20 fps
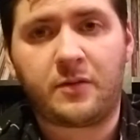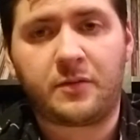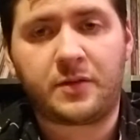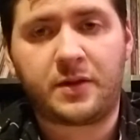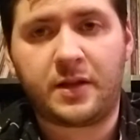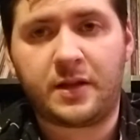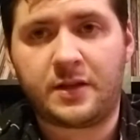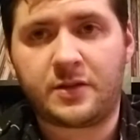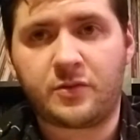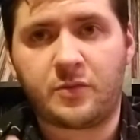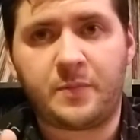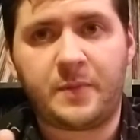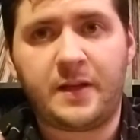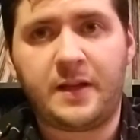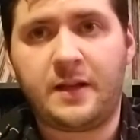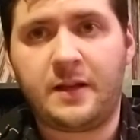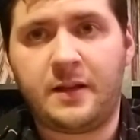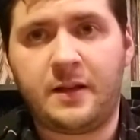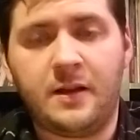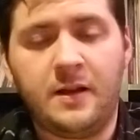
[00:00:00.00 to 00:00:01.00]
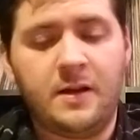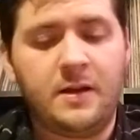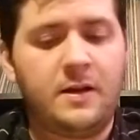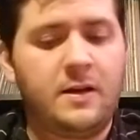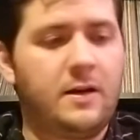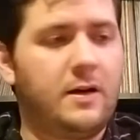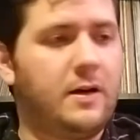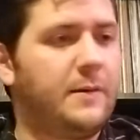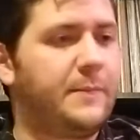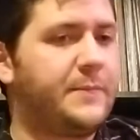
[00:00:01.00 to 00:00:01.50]
These will be
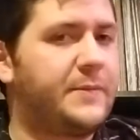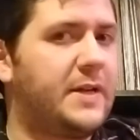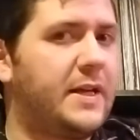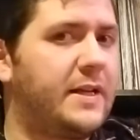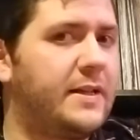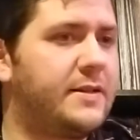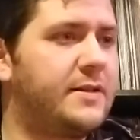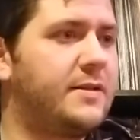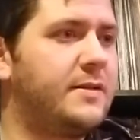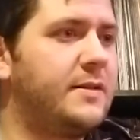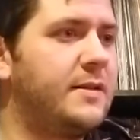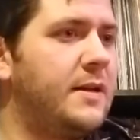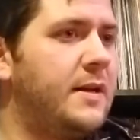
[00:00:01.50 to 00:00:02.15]
updates.